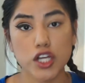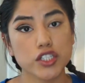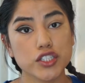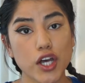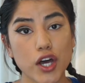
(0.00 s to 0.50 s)

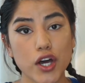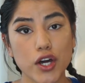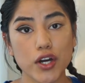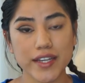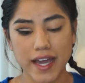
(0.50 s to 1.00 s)

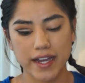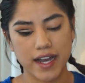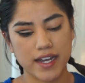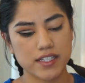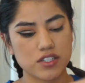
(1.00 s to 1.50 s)
So yeah
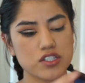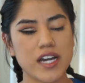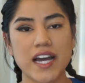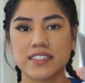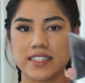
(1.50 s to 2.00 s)
guys, you
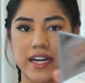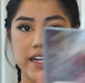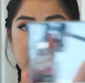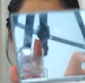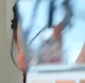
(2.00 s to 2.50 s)
guys kind
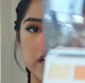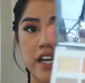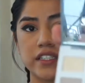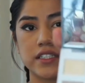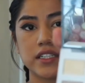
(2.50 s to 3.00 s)
of have an
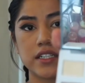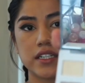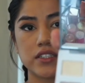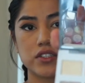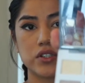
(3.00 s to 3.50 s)
idea.